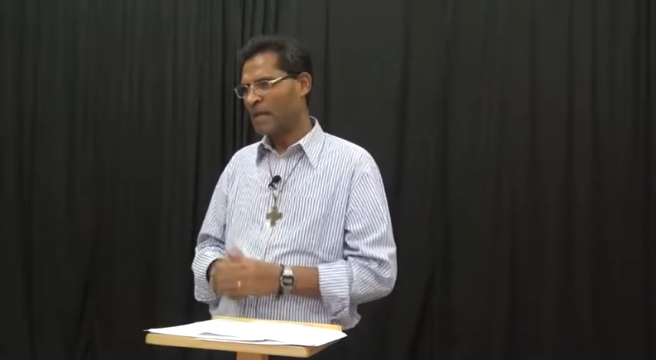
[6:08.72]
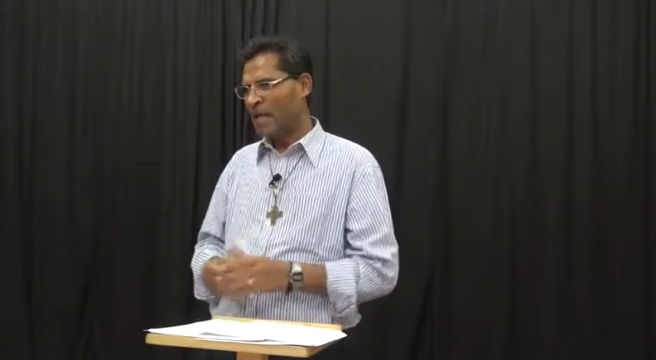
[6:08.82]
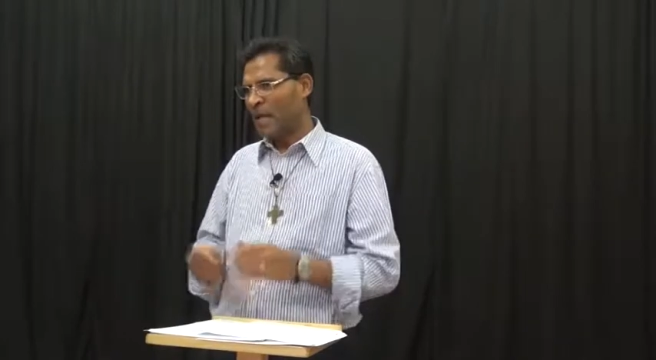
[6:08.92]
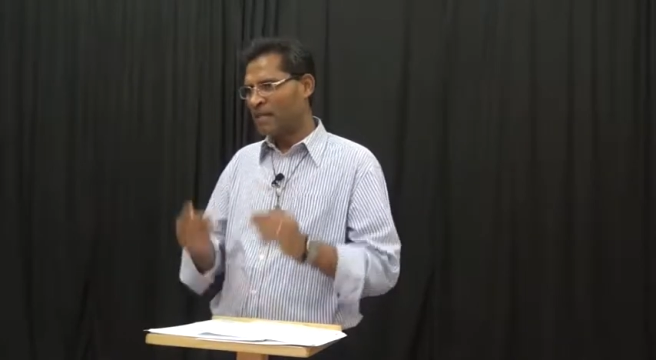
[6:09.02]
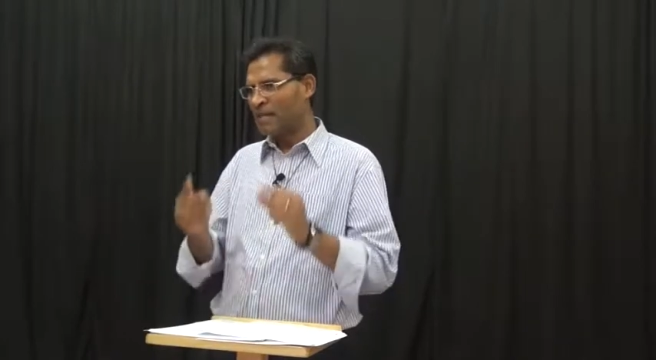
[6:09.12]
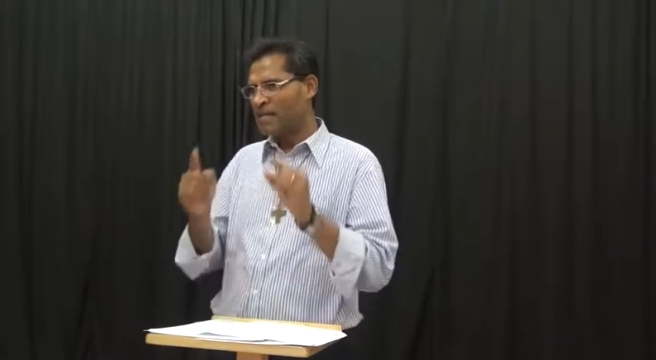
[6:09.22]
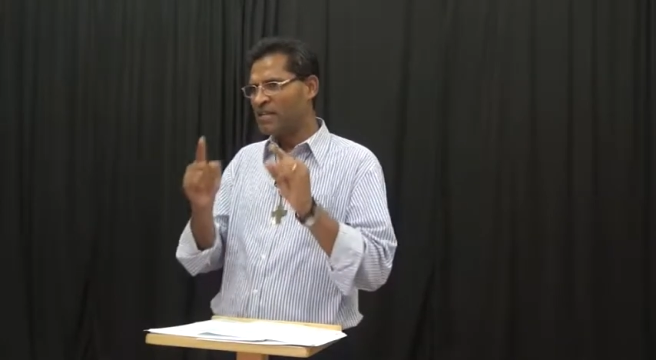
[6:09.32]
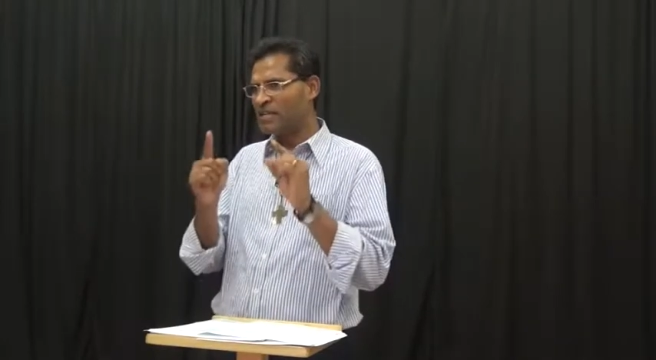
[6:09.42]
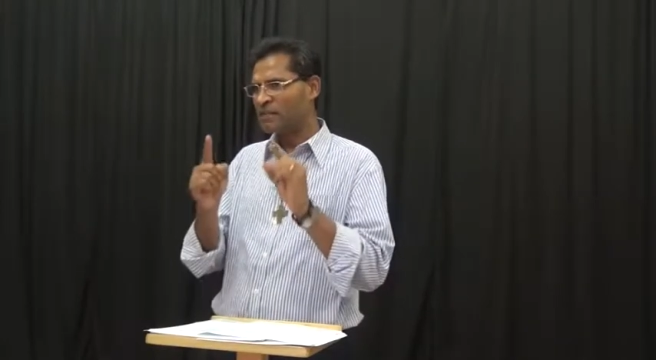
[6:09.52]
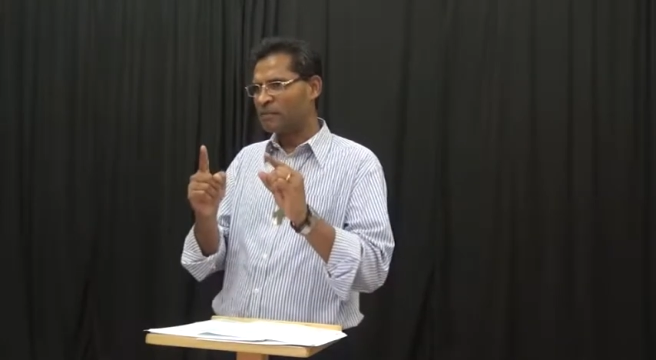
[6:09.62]
and the
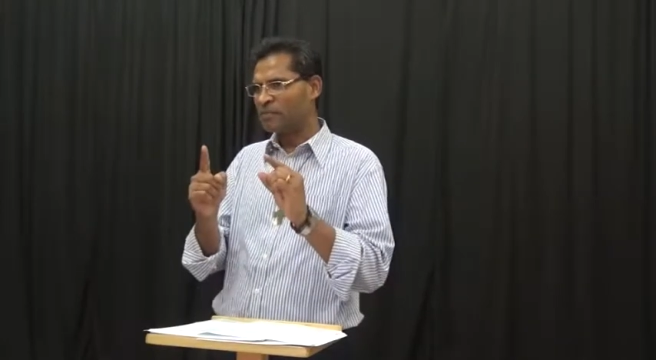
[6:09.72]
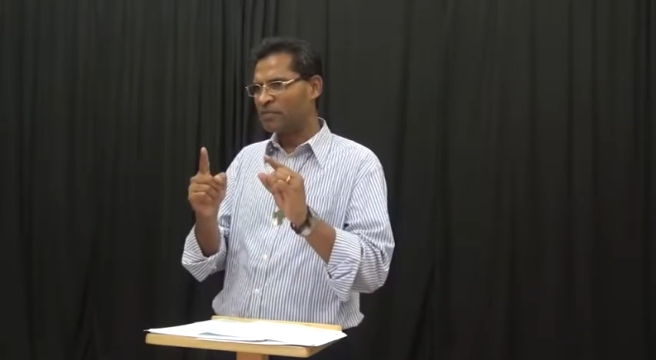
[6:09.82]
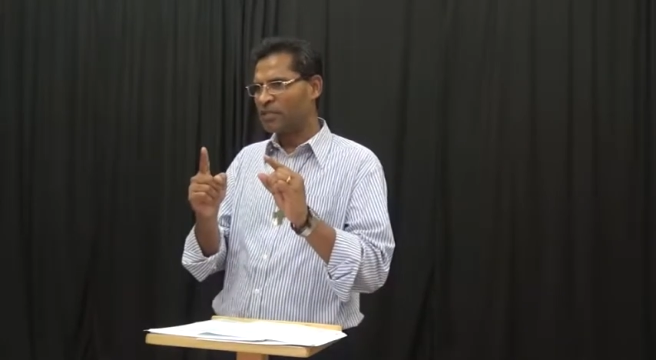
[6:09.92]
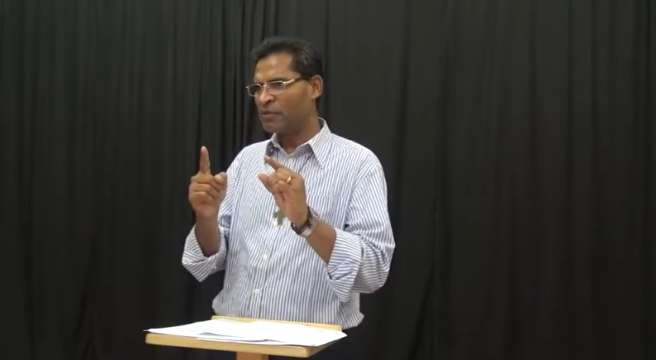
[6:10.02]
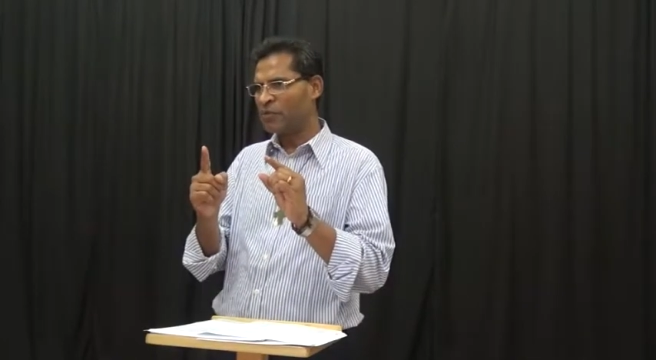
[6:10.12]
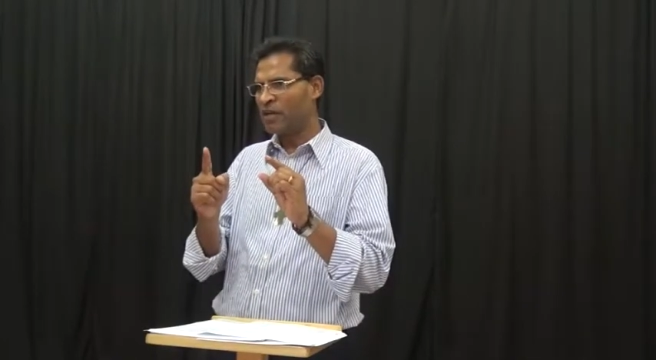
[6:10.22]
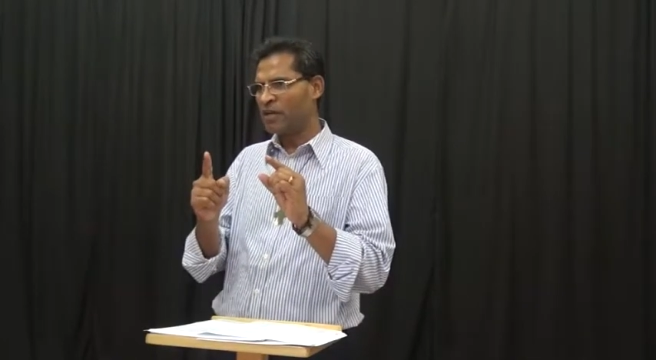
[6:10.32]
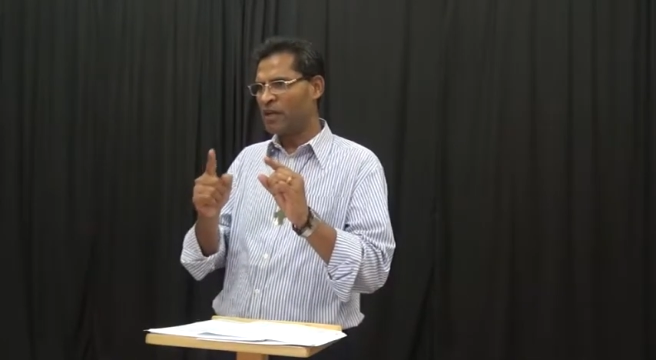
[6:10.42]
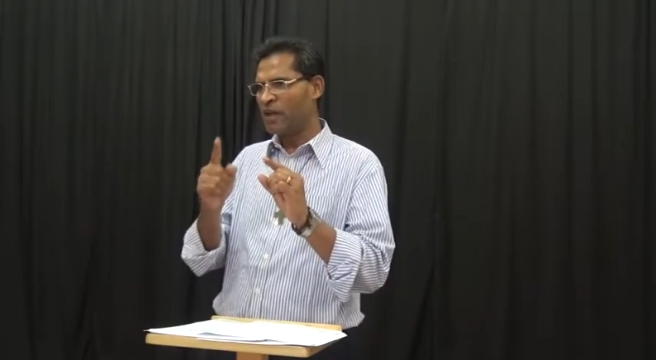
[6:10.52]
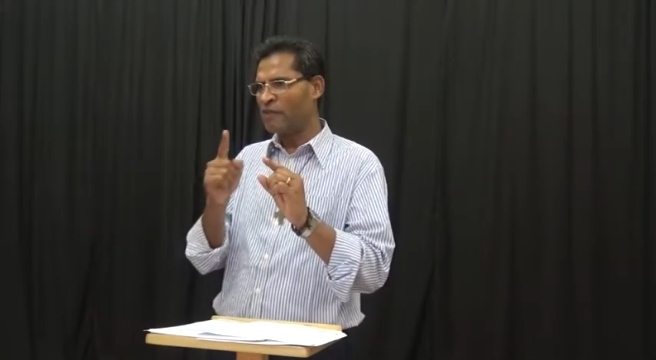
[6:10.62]
interval
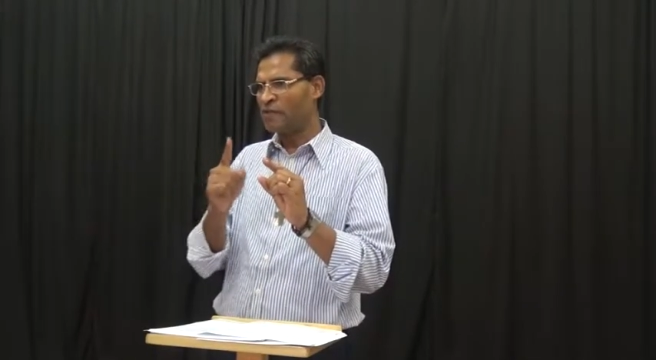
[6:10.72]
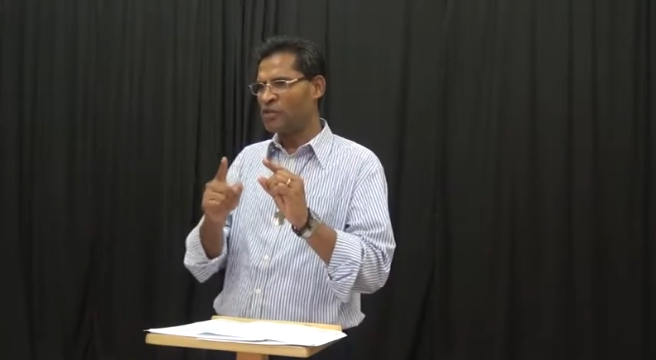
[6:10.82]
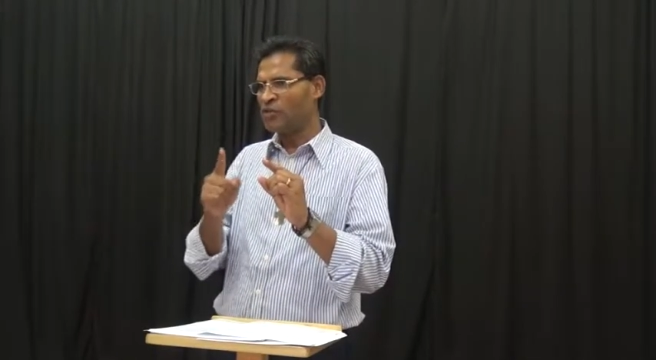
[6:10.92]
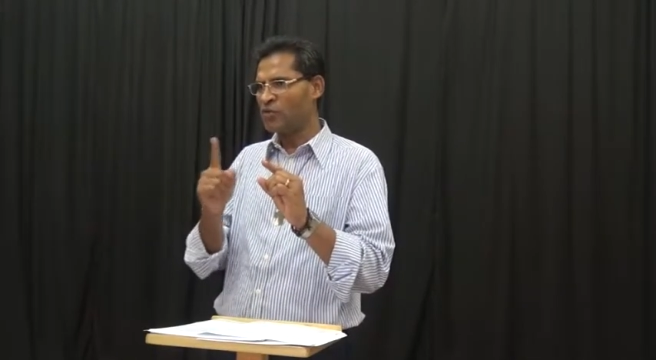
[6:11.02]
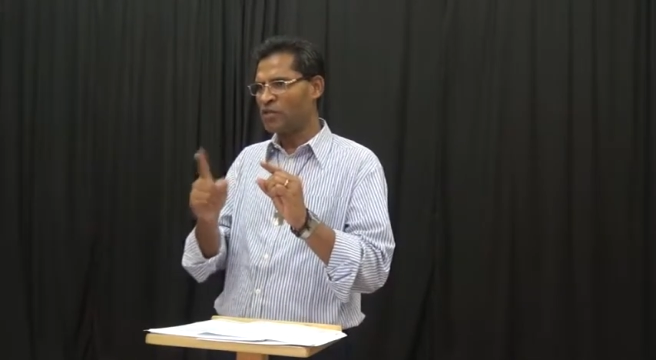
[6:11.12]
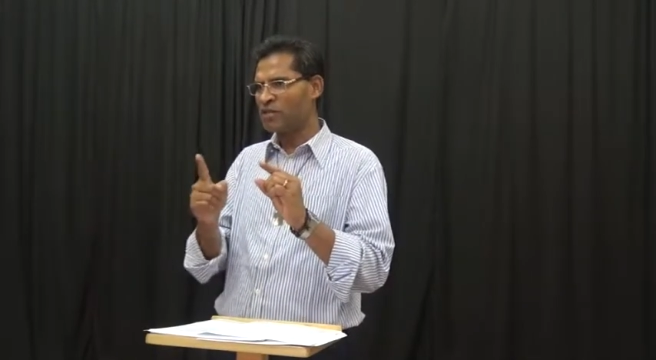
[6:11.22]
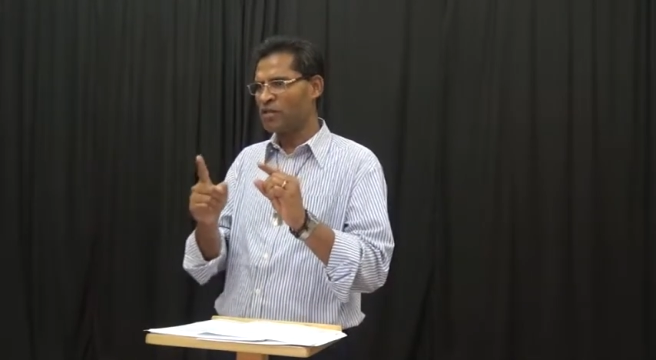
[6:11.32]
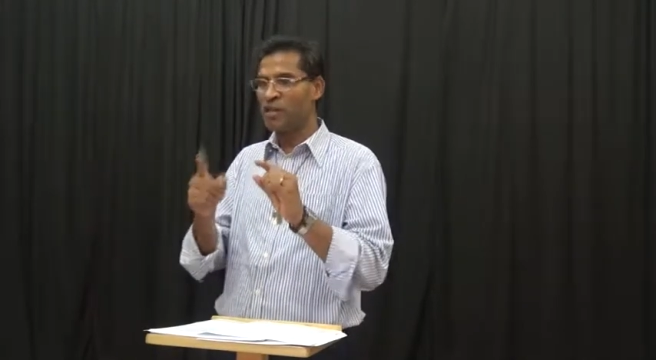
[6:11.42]
between every unit